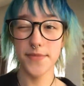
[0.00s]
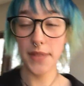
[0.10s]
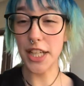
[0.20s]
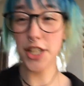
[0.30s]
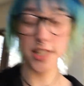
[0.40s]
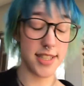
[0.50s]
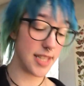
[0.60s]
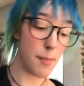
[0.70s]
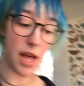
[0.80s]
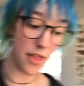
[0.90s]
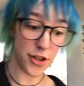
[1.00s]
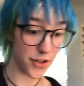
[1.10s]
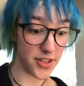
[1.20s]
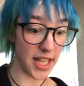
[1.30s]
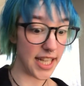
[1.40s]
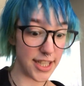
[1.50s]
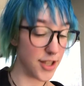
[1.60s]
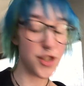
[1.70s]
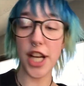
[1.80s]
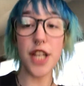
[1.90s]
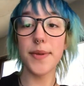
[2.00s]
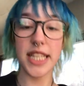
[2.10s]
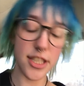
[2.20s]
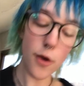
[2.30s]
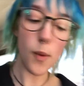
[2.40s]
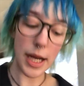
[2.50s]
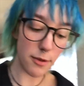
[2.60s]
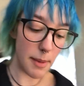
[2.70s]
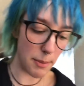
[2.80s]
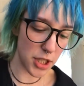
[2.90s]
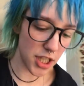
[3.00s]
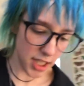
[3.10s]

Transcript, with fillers: and just some others that I genuinely don't quite remember.